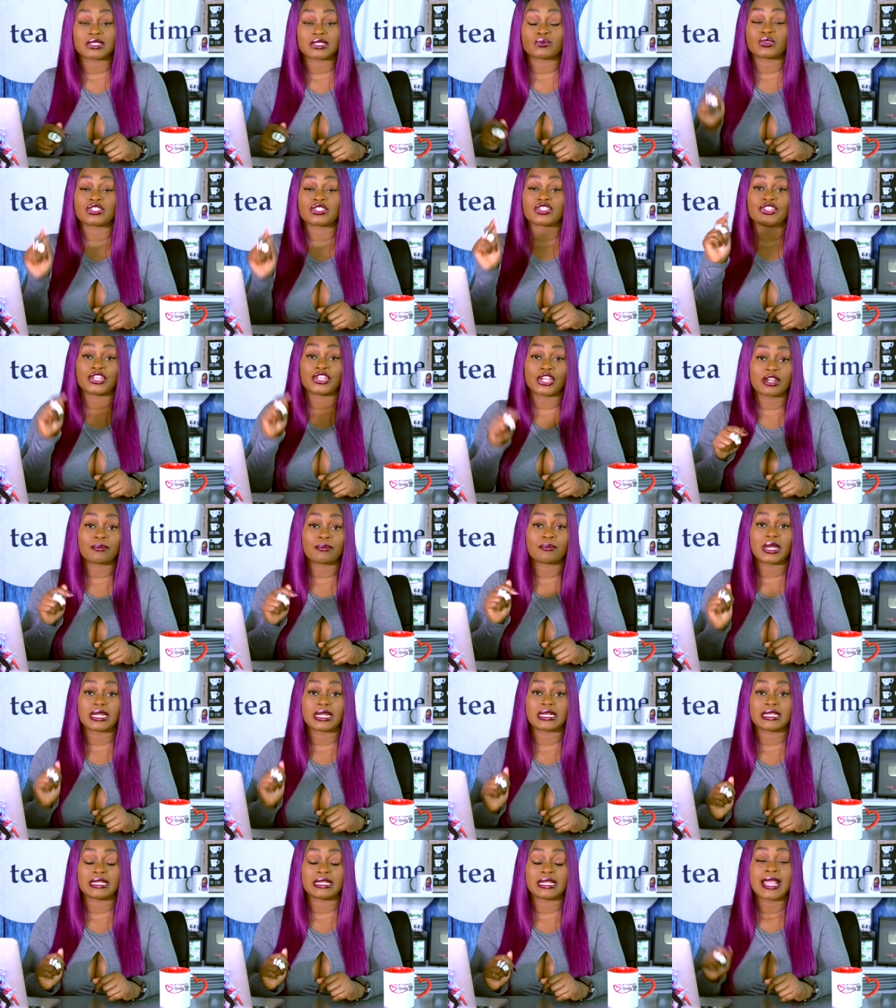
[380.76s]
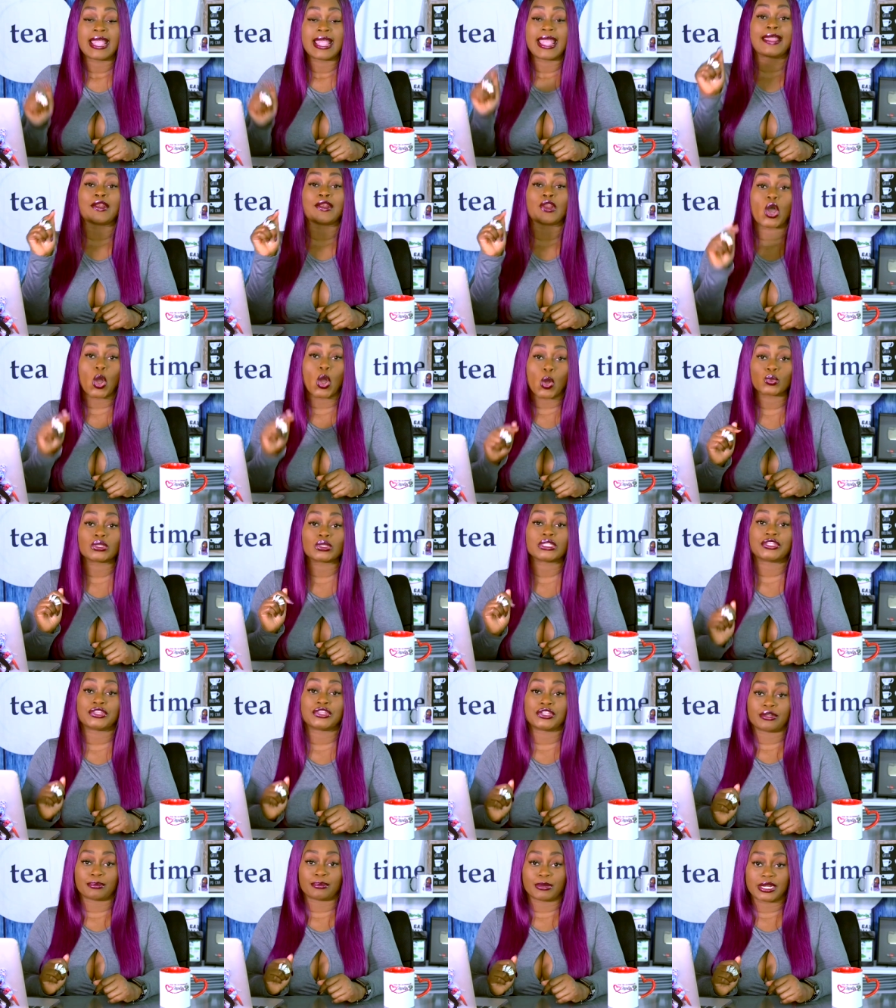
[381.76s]
was their money and only
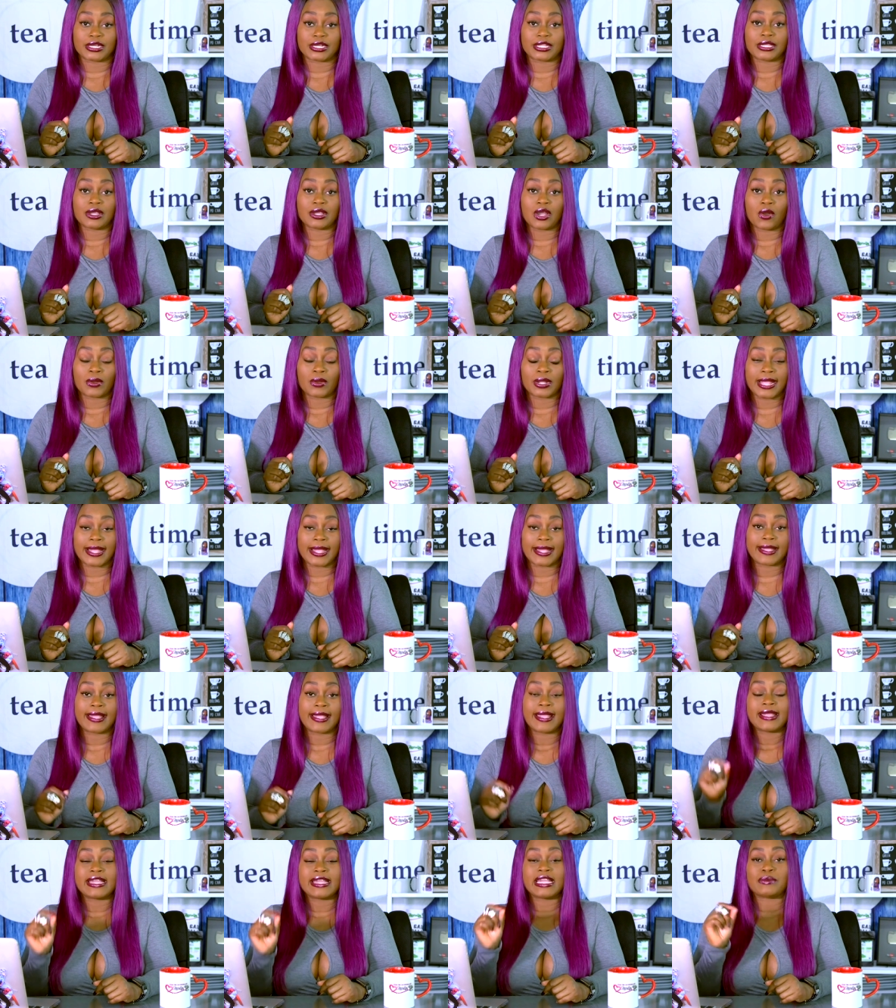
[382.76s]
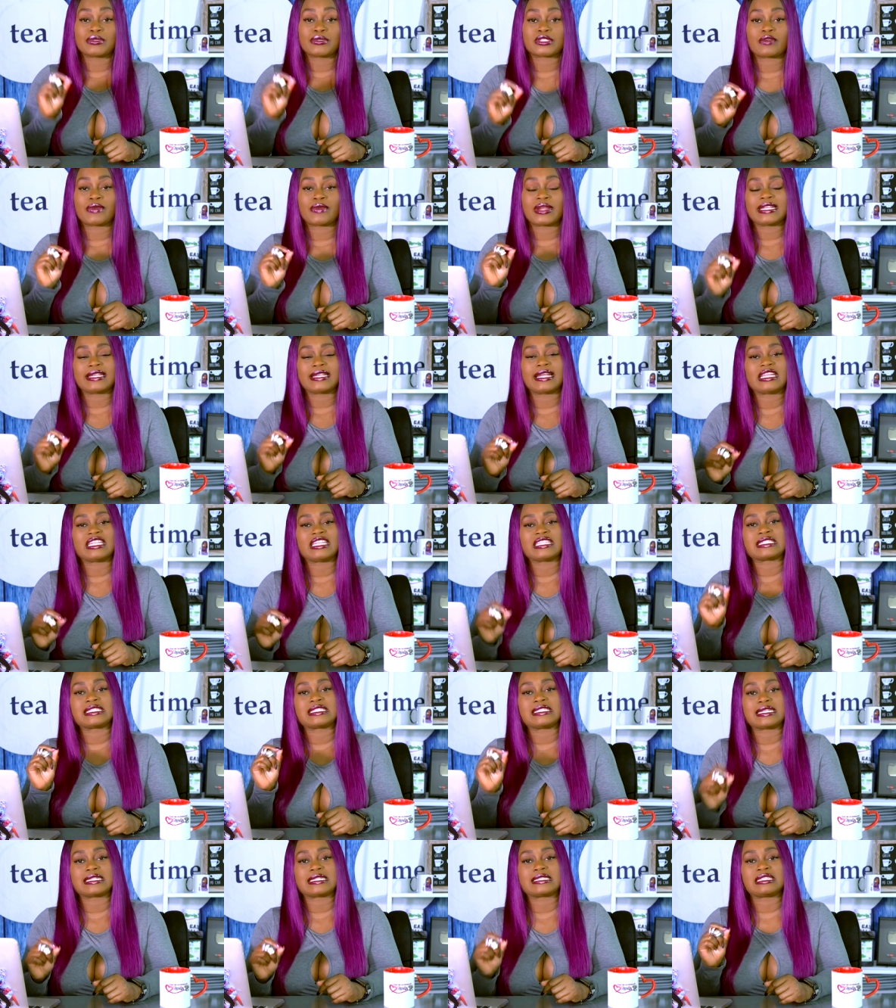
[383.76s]
their money, okay? He was already getting
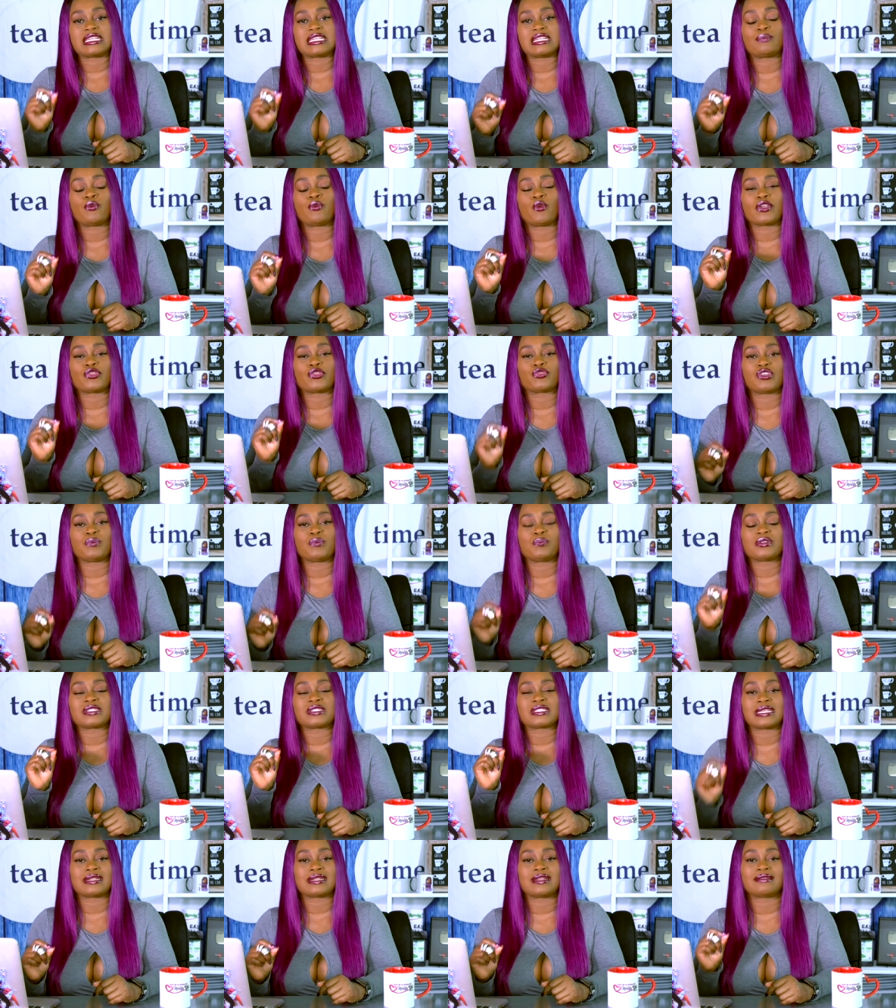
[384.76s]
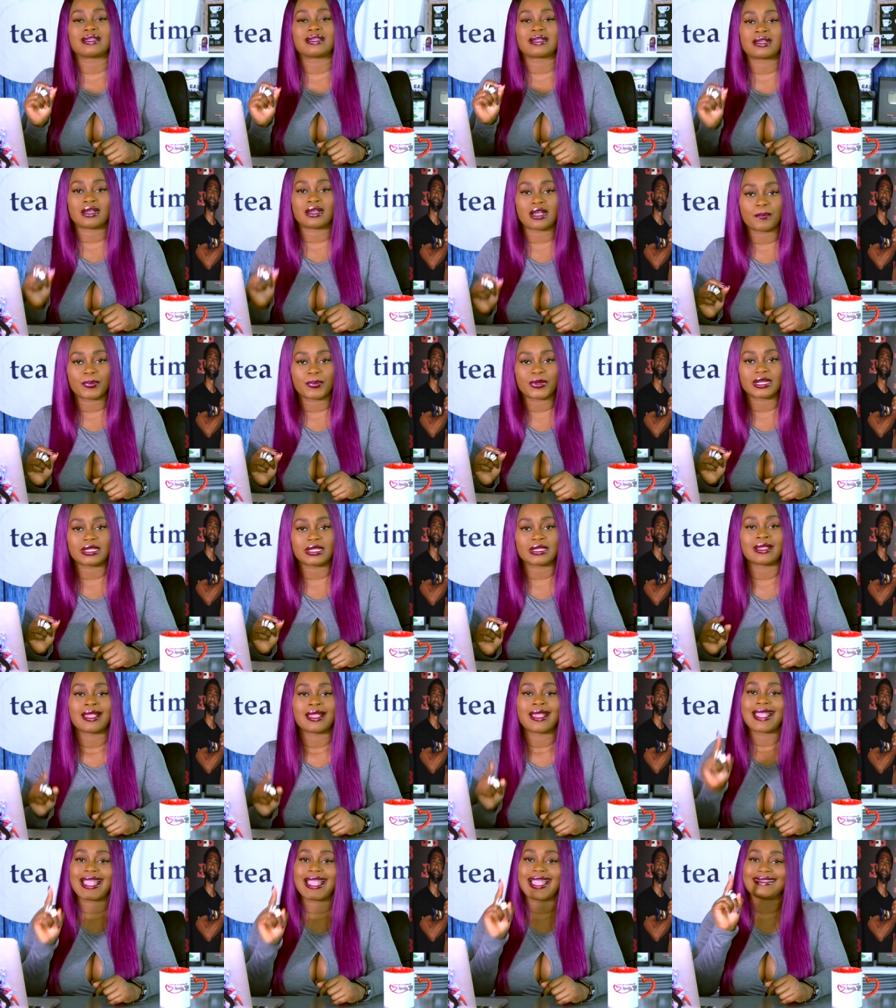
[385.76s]
16.3% of the
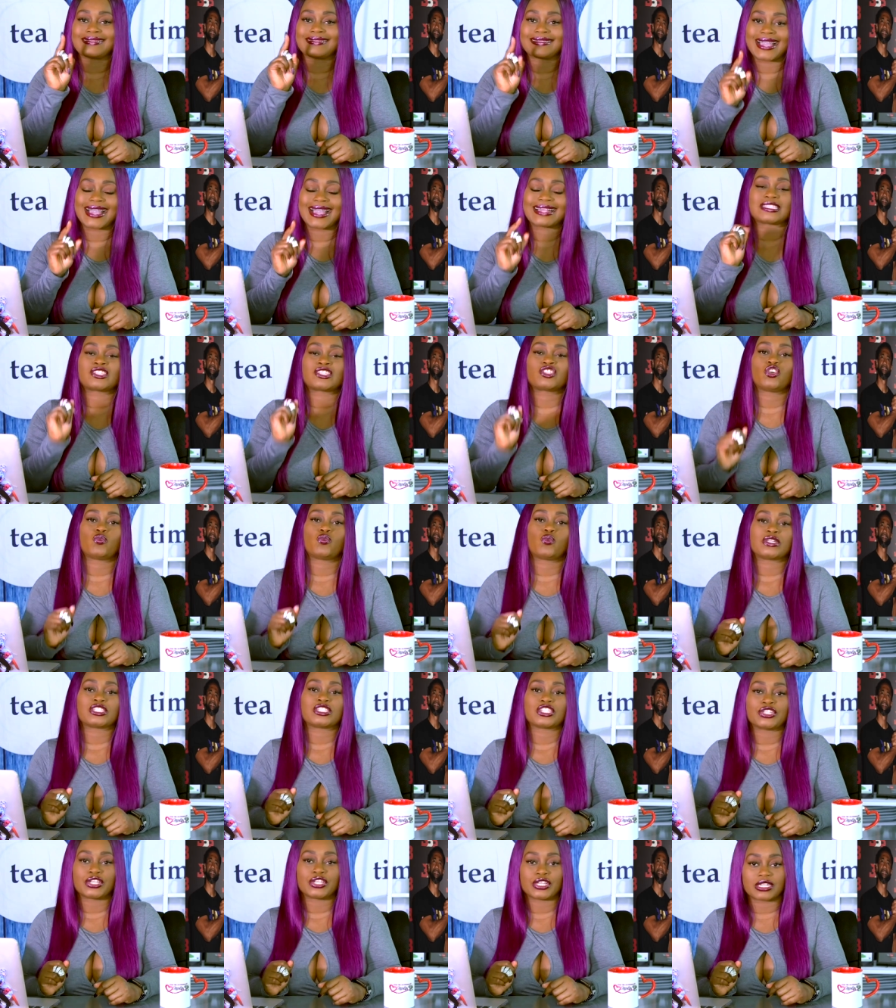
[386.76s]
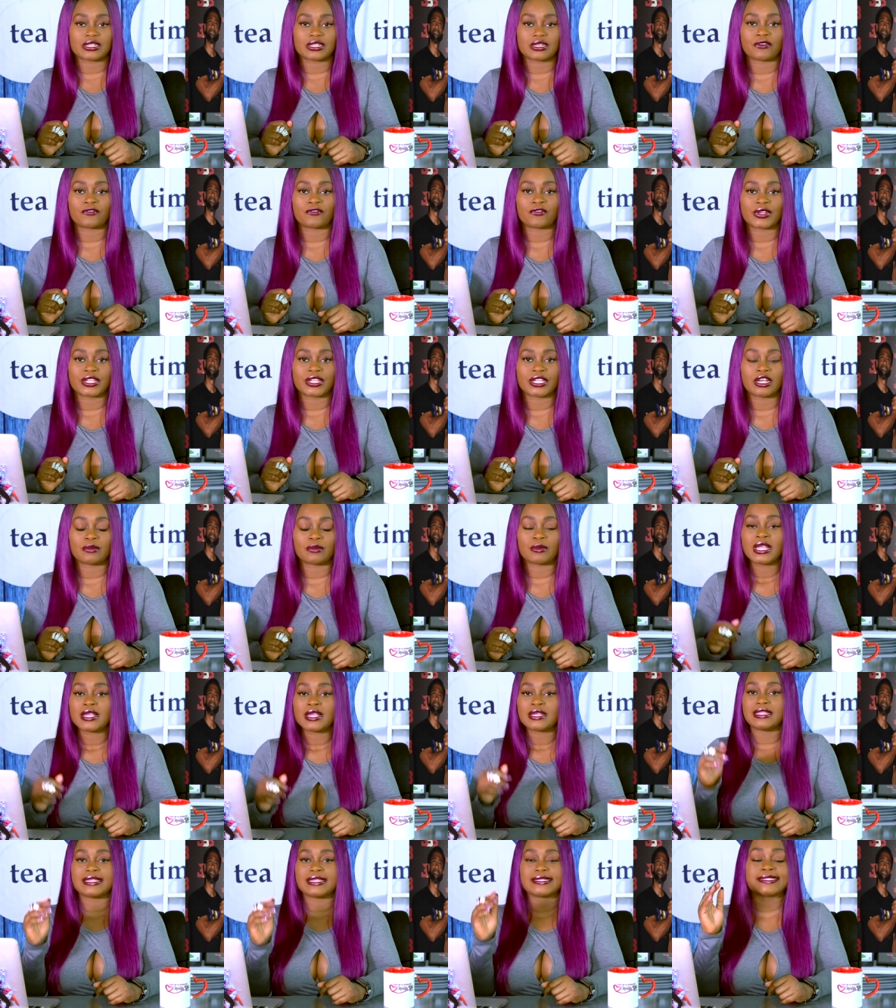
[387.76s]
company, and that still wasn't good enough for him.
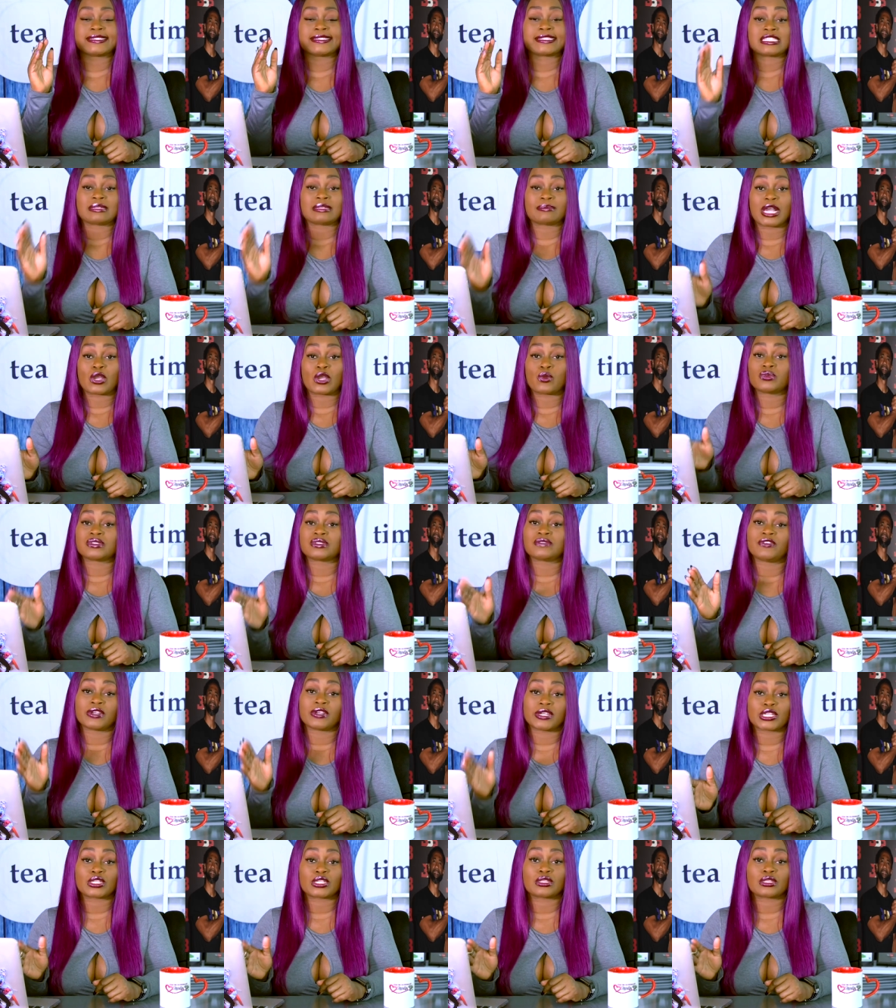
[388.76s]
This is somebody who was very